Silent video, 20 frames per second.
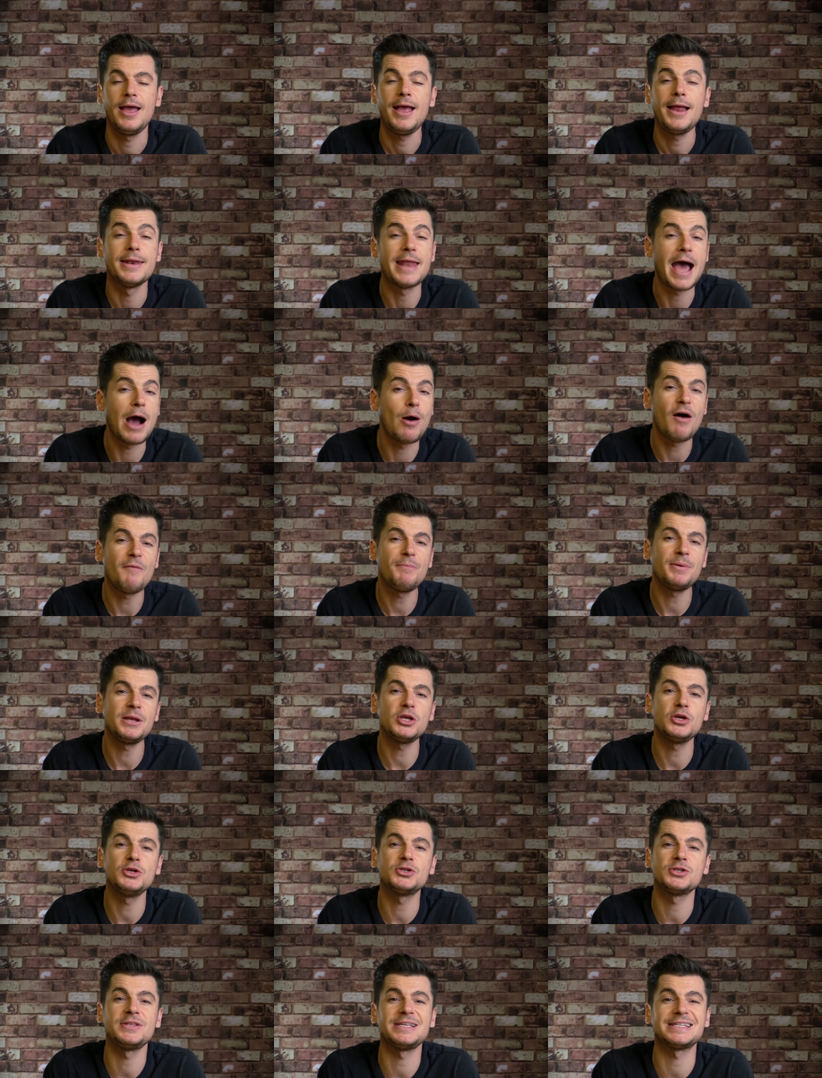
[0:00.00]
Now, I've been
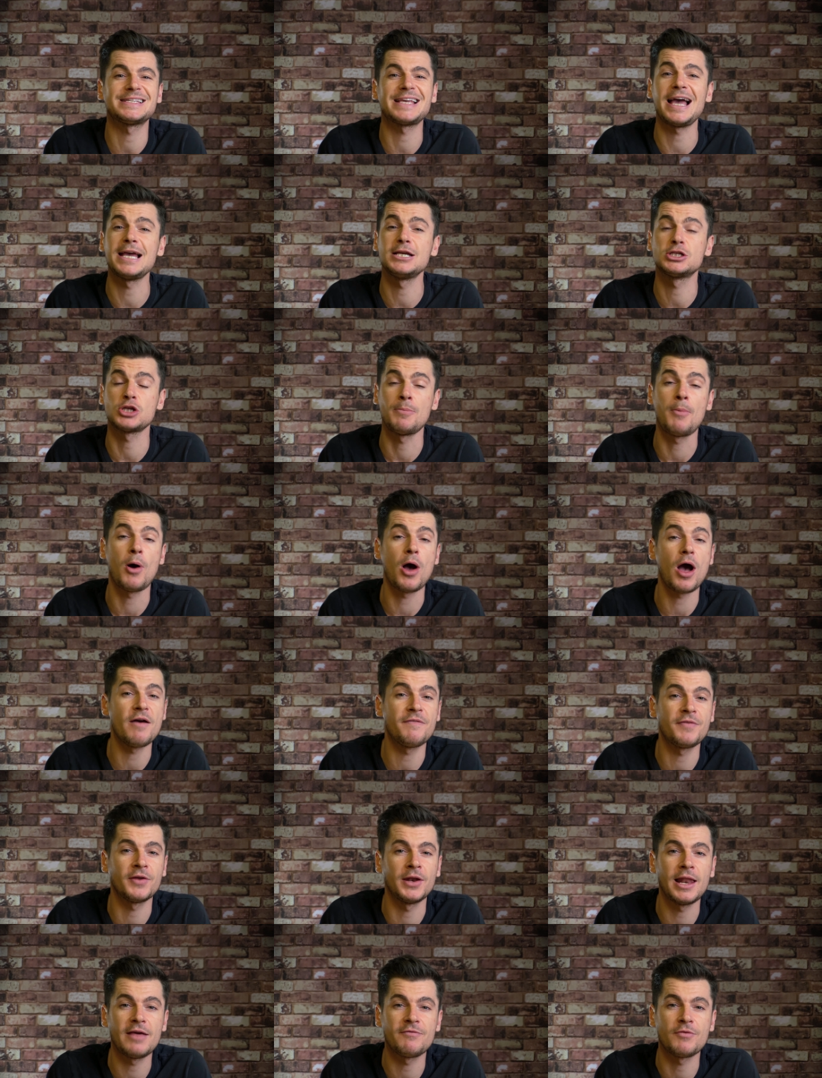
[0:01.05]
using this case on my
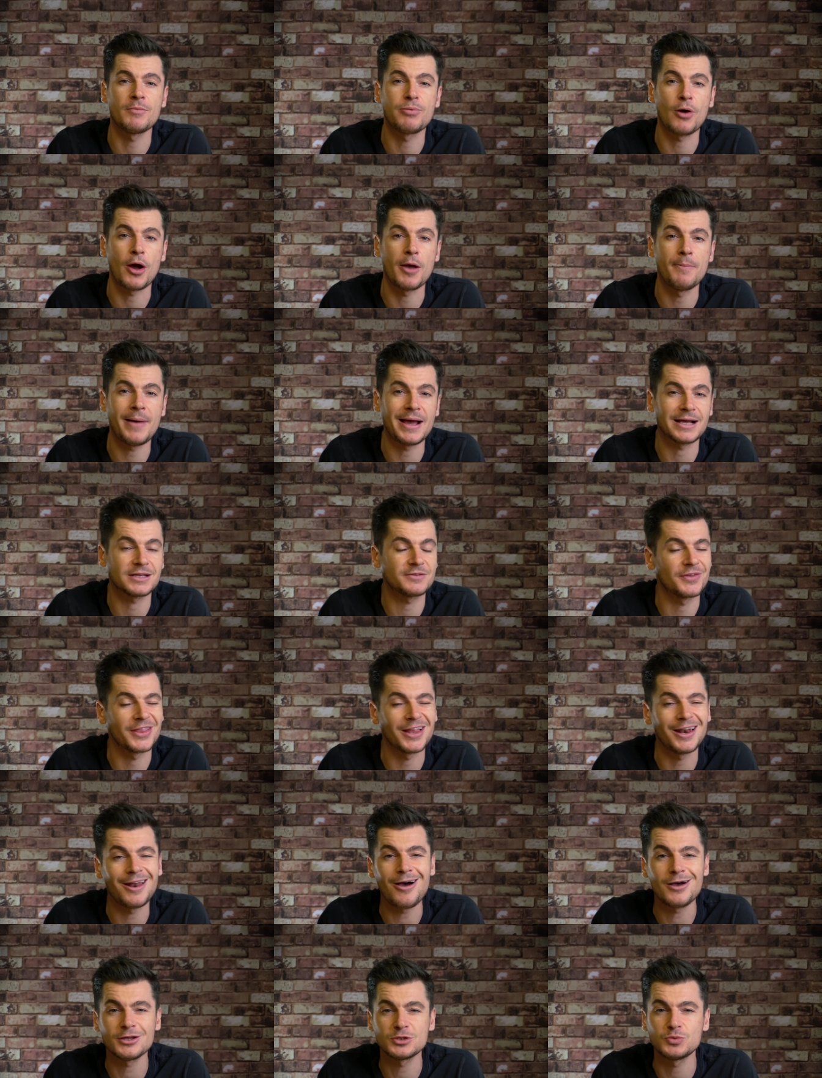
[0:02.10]
iPhone 11 Pro Max for the
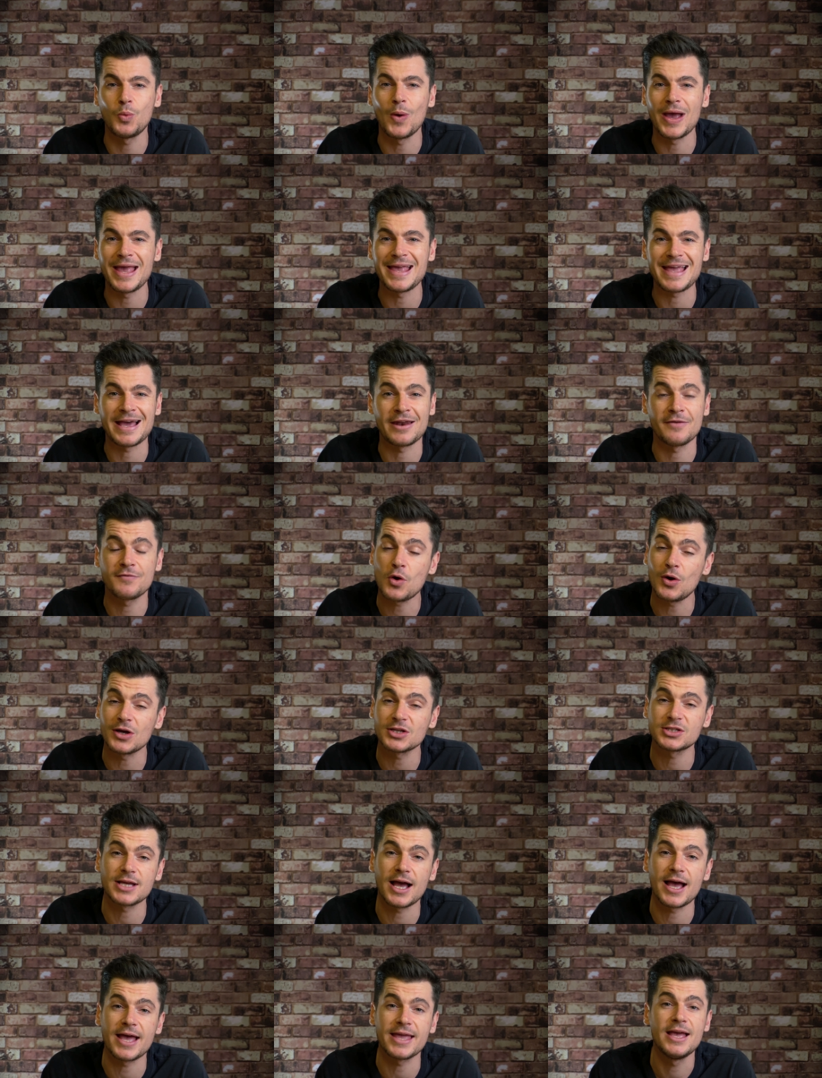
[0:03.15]
last week, and I've got
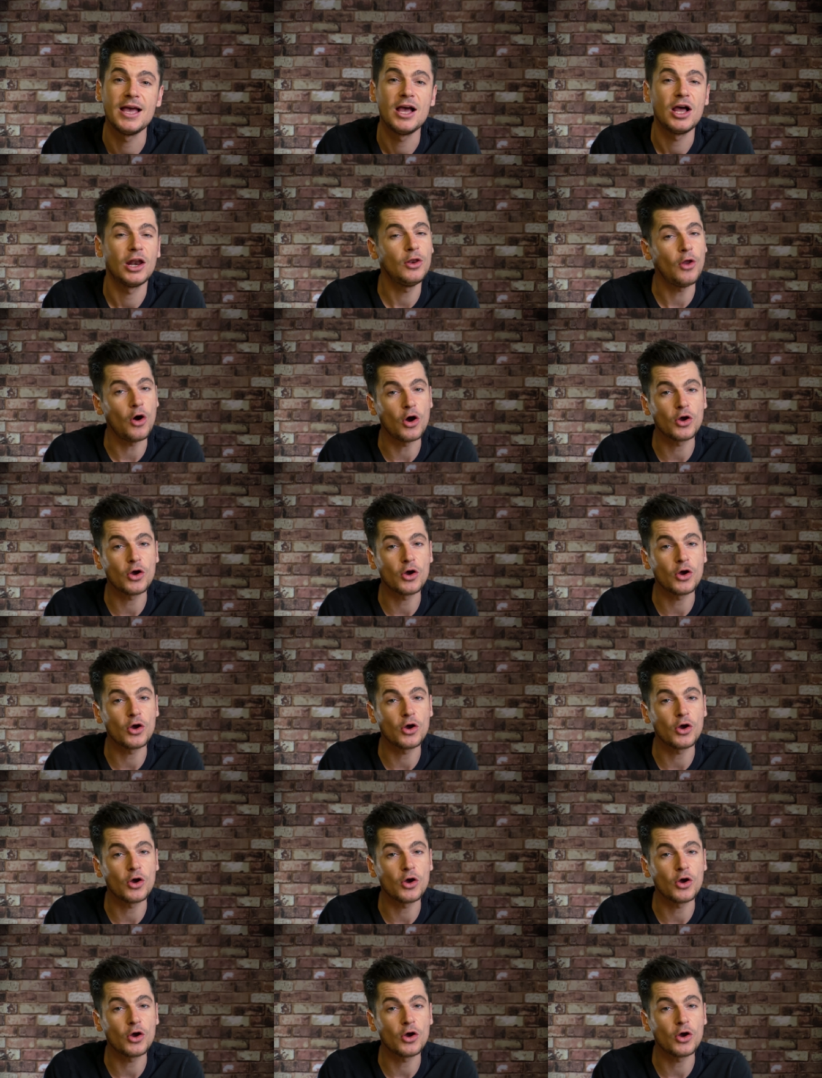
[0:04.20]
to say, a lot of